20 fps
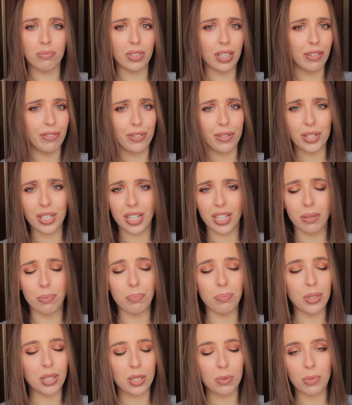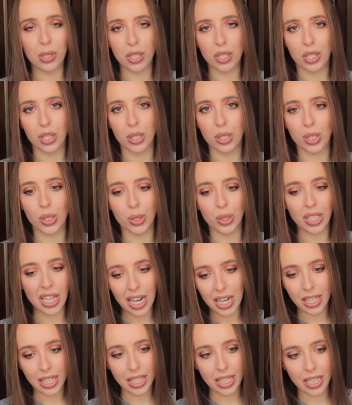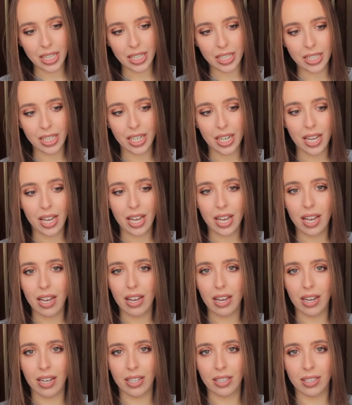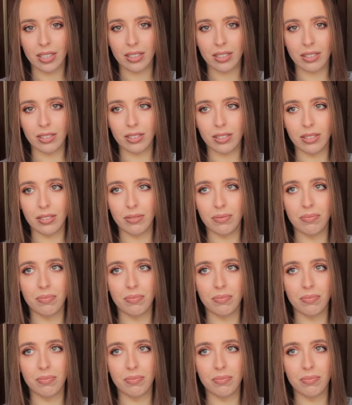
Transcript: If you did, please make sure to like it, and